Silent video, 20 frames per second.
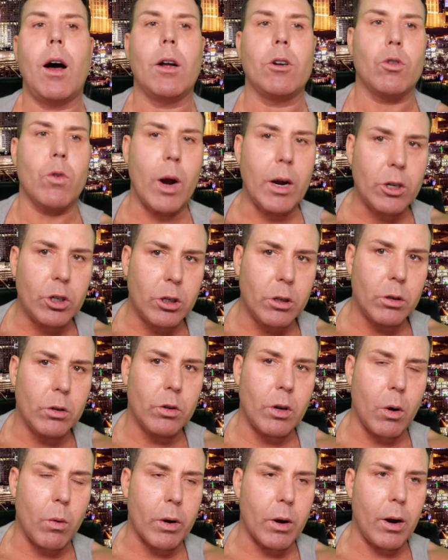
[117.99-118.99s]
Dress
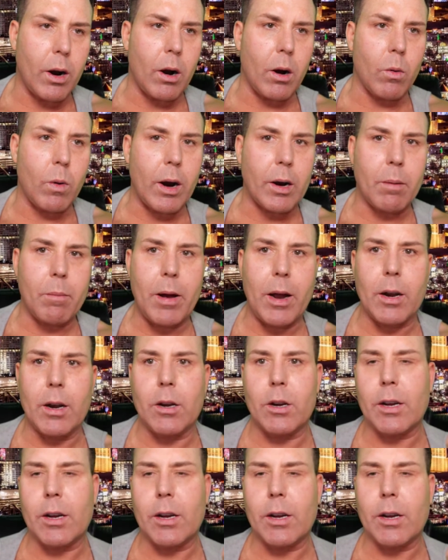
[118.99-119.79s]
shoes are recommended.